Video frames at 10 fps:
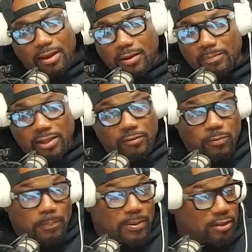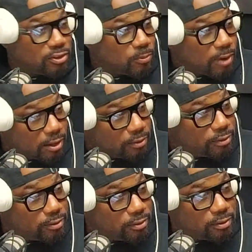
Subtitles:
an unbelievable pitching record.